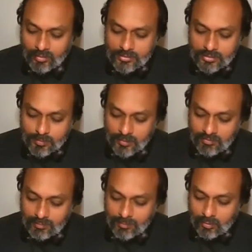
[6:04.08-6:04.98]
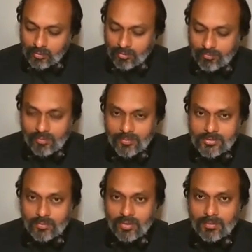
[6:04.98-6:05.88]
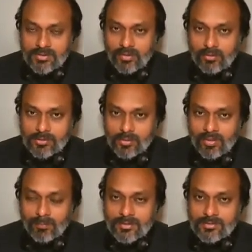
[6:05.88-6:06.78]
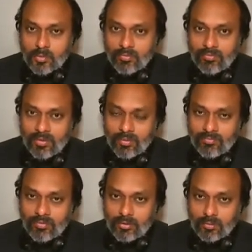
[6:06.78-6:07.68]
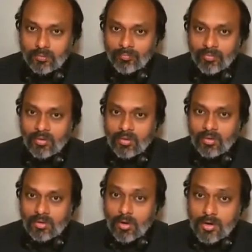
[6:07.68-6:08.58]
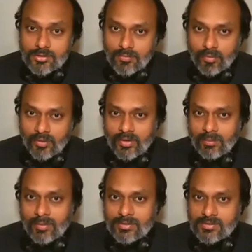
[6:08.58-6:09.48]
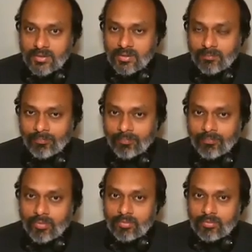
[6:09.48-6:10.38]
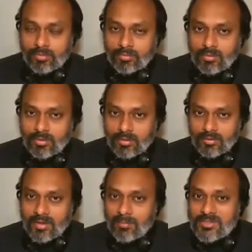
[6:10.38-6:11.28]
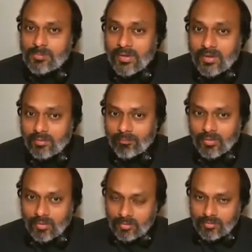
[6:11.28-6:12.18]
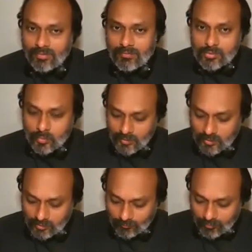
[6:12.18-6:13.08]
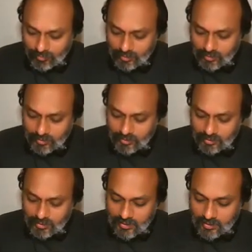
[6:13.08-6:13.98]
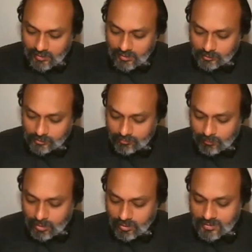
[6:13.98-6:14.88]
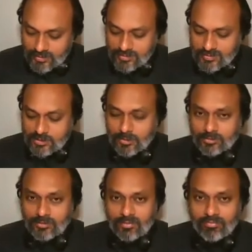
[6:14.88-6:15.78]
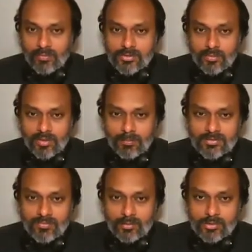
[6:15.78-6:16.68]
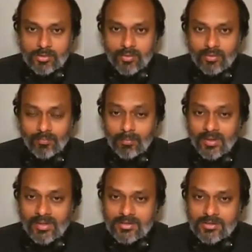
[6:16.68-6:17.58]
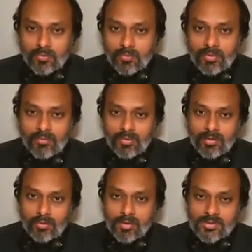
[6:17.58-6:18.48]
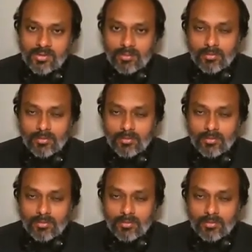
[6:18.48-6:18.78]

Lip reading: So speed will be root of v1 square plus v2 square plus 2 v1 v2 cos of 180 minus theta. So that will be speed. Now when we square it, we can write the kinetic energy of the block as this expression v1 square plus v2 square minus 2 v1 v2 cos theta,